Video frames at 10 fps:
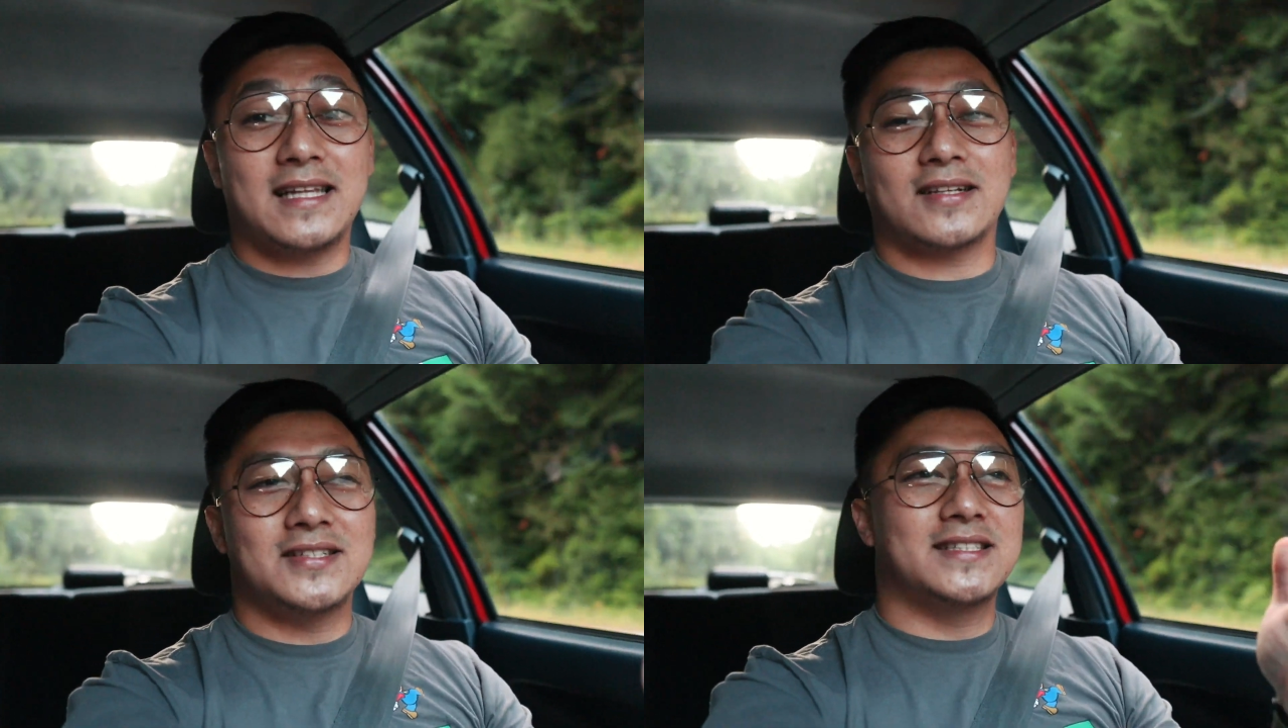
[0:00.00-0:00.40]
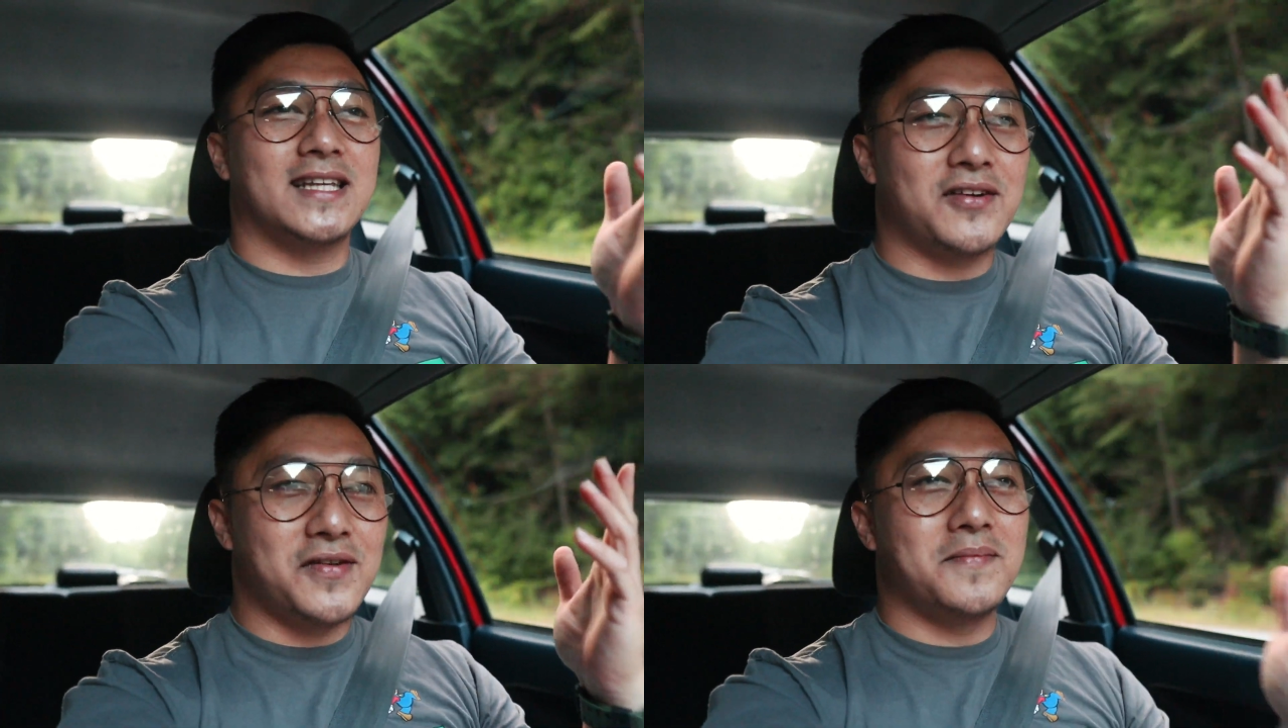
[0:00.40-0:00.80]

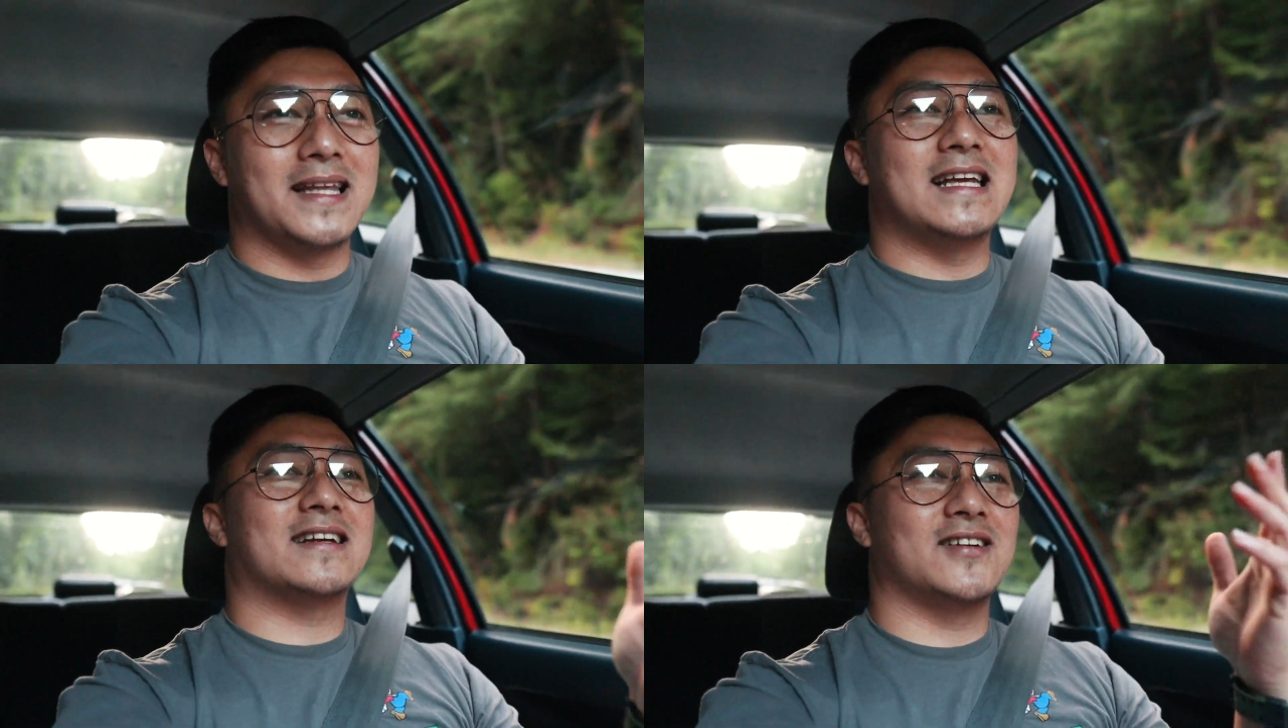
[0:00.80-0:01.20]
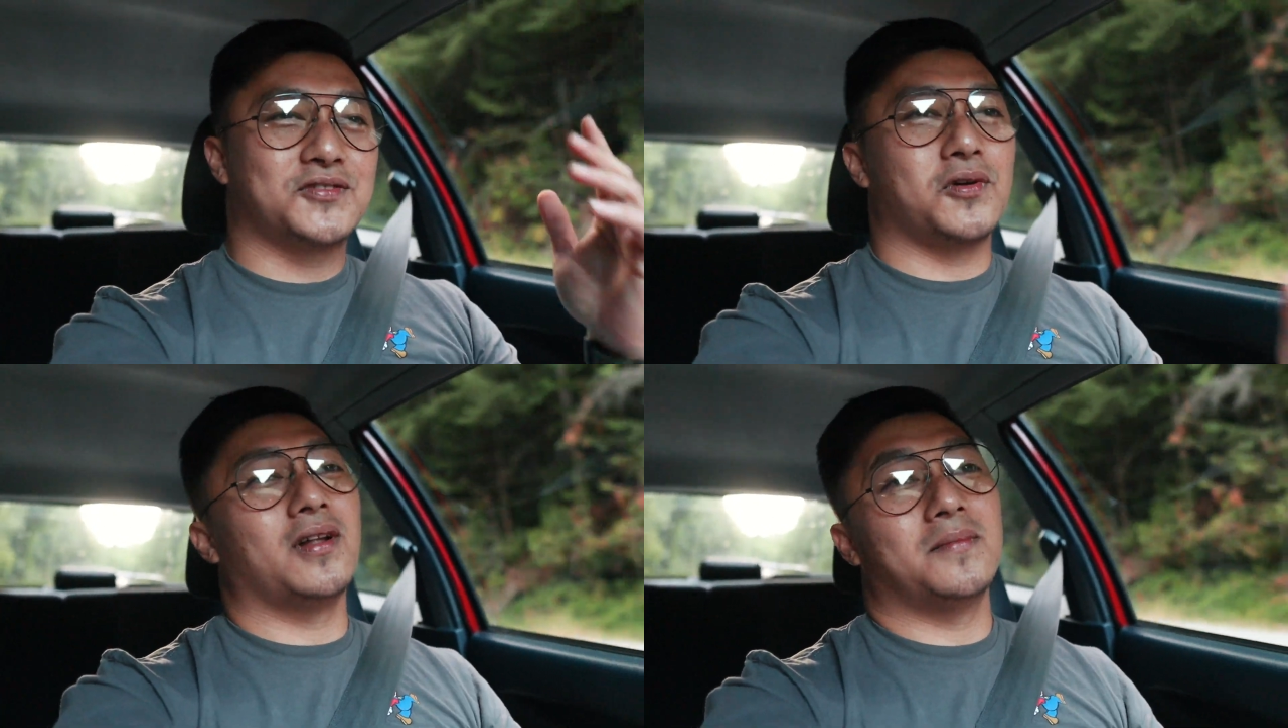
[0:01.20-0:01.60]
considerably
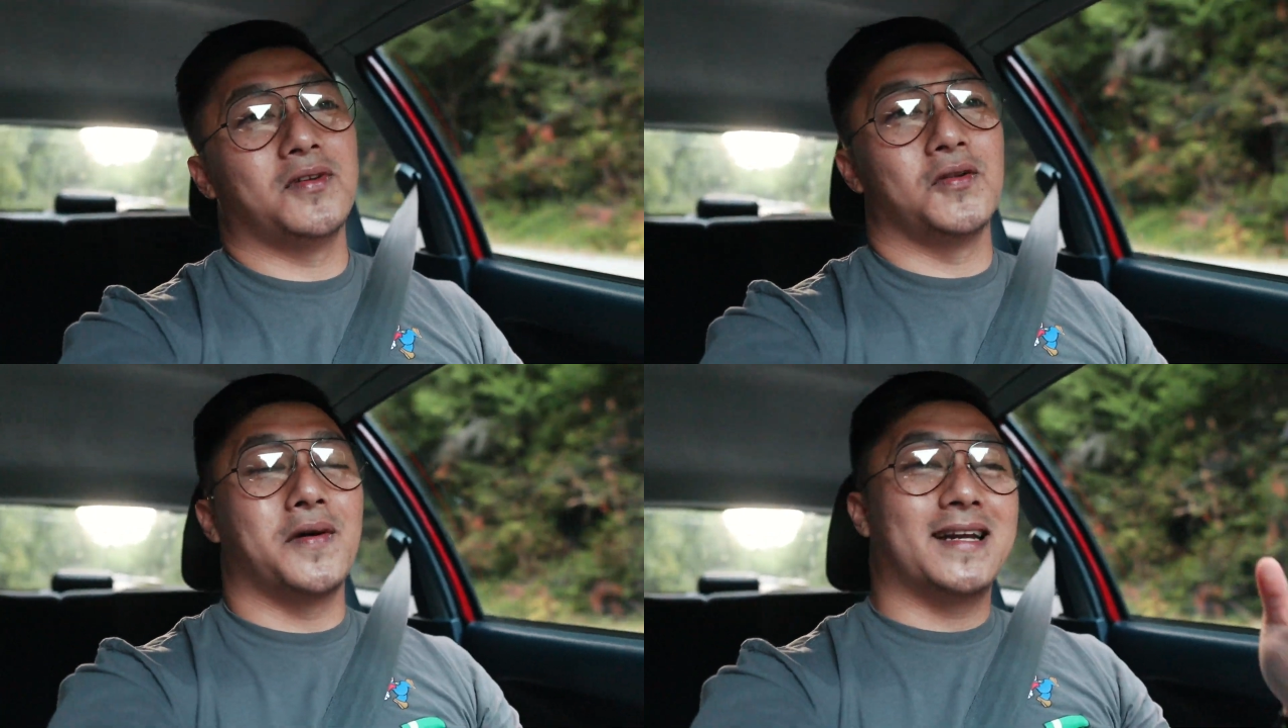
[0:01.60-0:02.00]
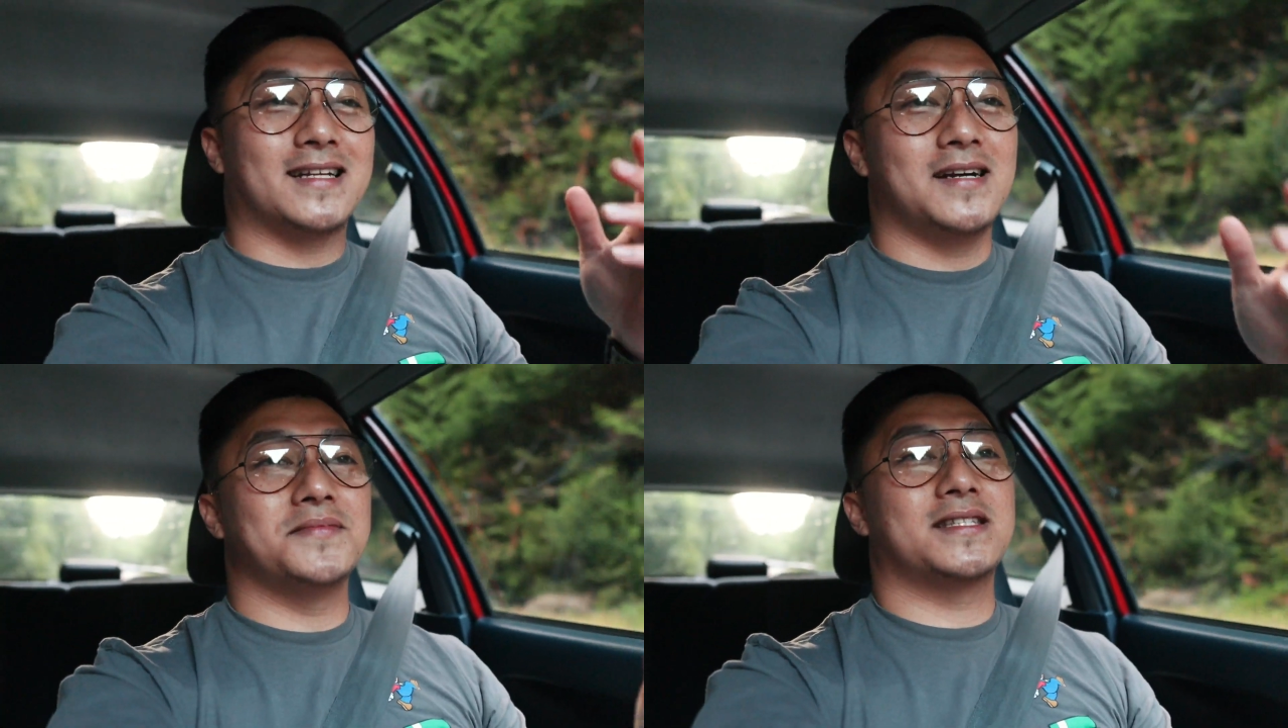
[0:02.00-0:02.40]
controllable when
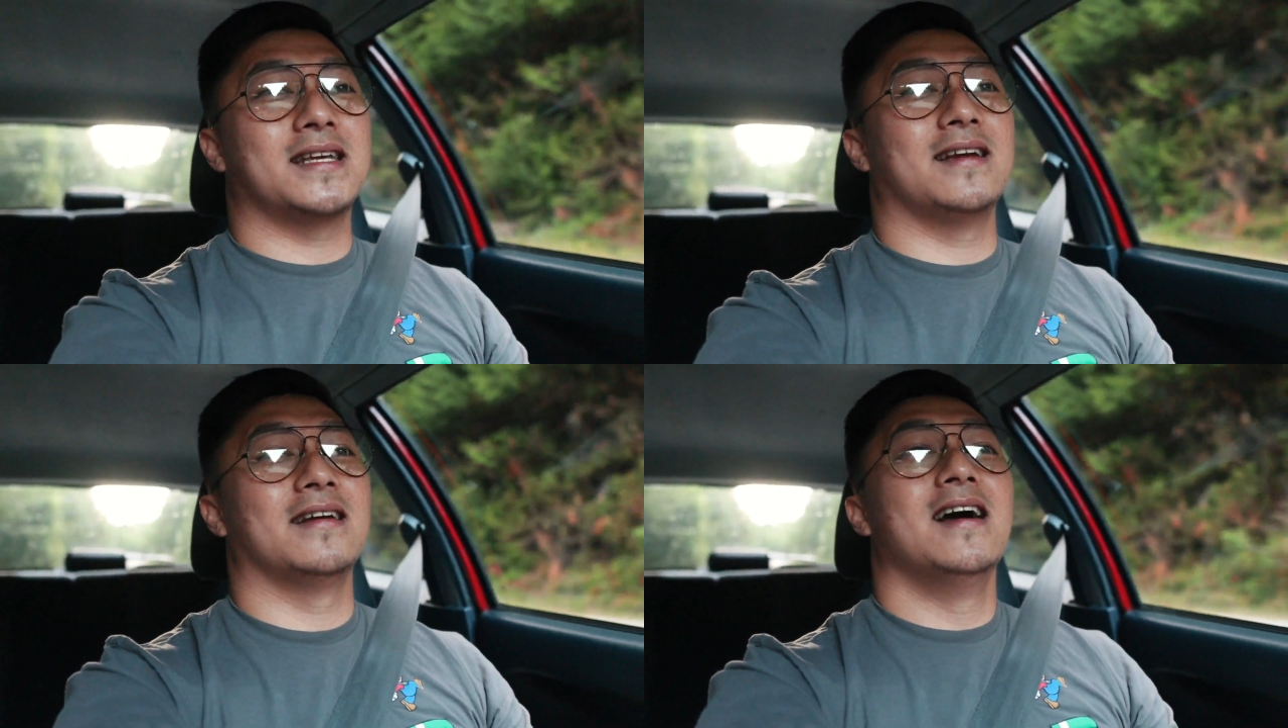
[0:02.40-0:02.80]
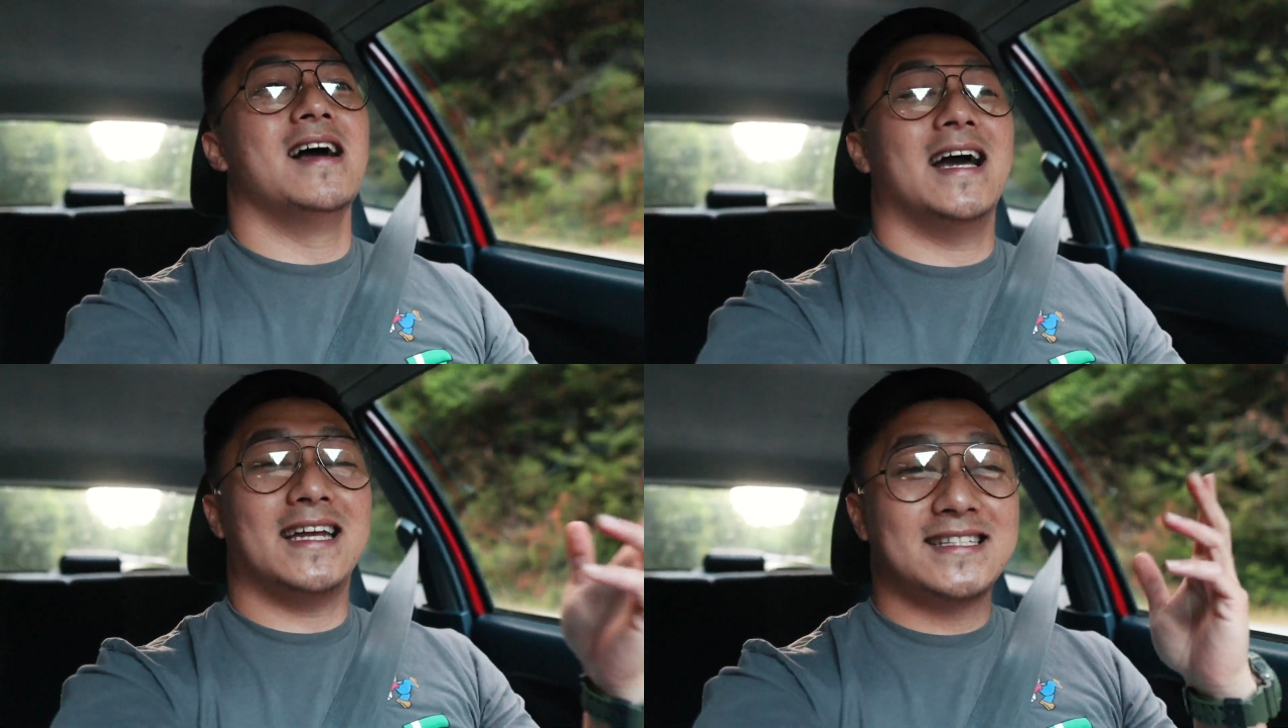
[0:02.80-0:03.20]
it comes to
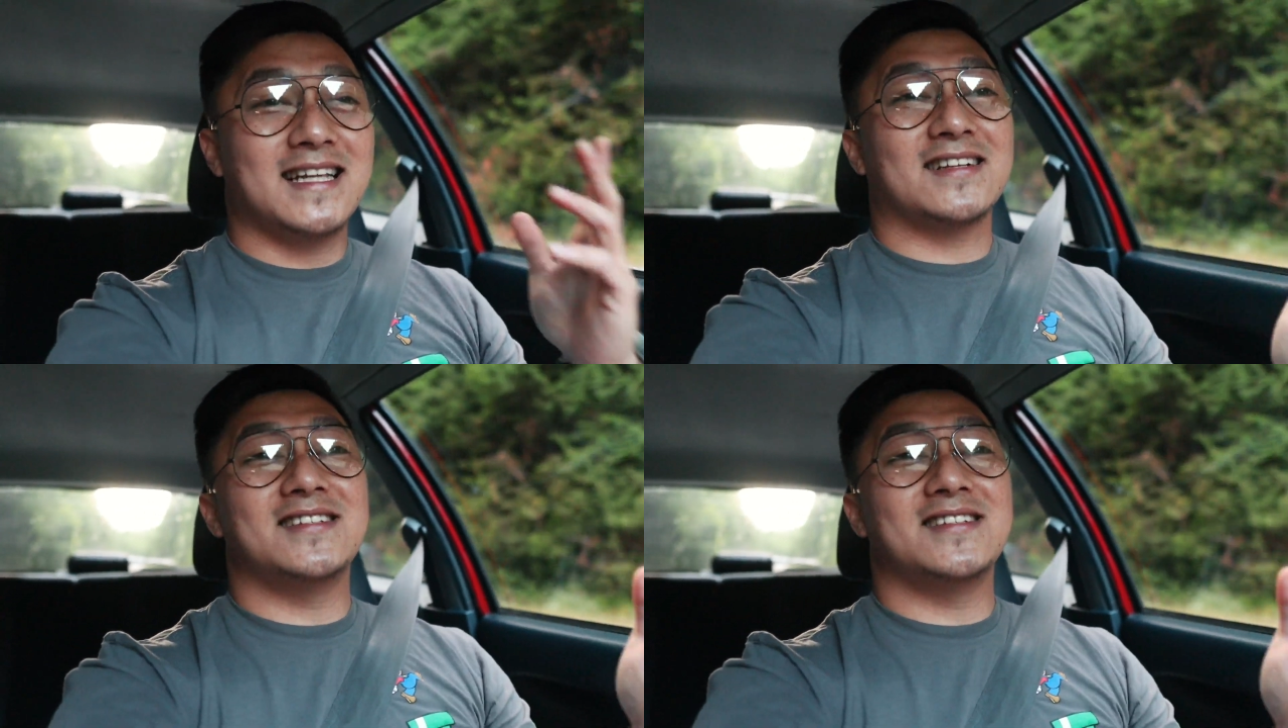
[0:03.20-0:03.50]
it is still